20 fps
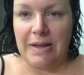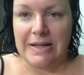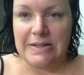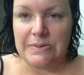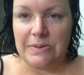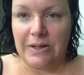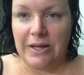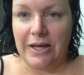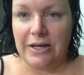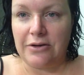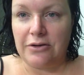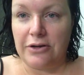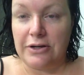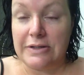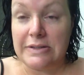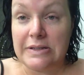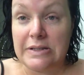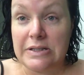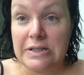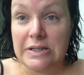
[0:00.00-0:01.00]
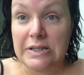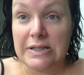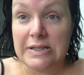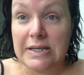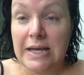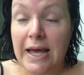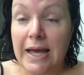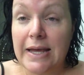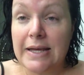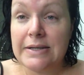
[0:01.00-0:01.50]
as we get closer to the
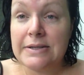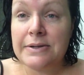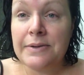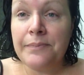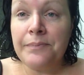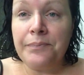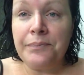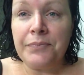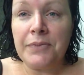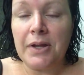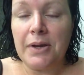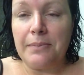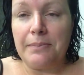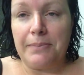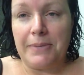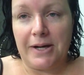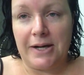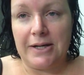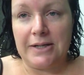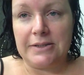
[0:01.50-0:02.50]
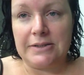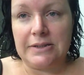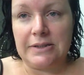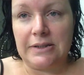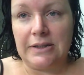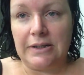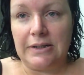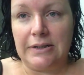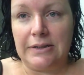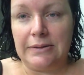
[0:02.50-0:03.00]
date. But
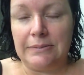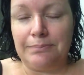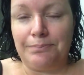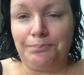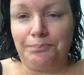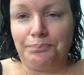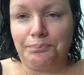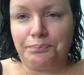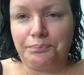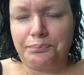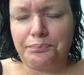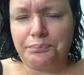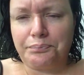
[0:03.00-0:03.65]
um,